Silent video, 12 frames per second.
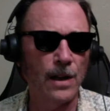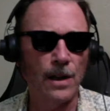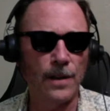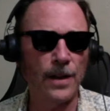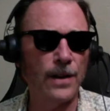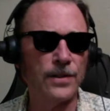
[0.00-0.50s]

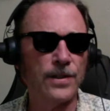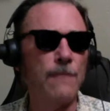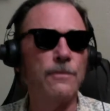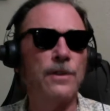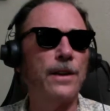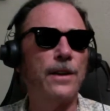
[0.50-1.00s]
That it
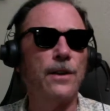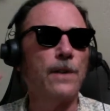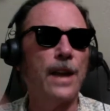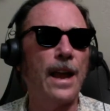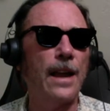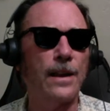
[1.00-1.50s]
seems like you
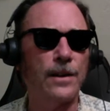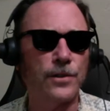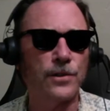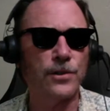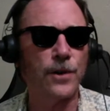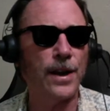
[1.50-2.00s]
can't get a
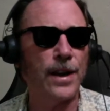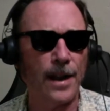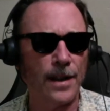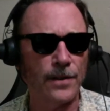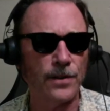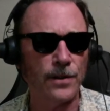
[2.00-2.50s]
straight
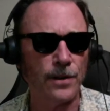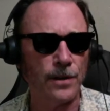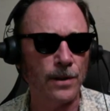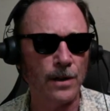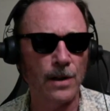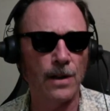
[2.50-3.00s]
answer,
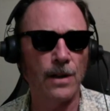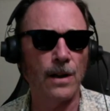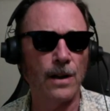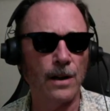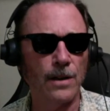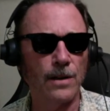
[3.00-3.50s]

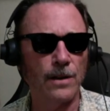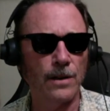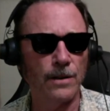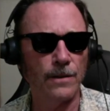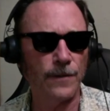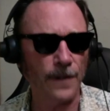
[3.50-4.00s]

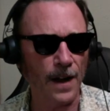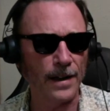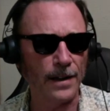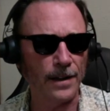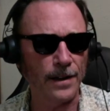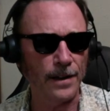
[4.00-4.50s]

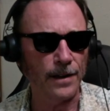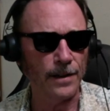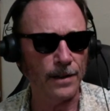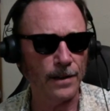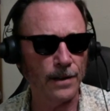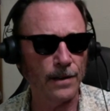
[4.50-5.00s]
finally,
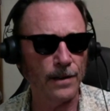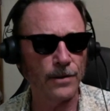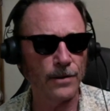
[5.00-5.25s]
to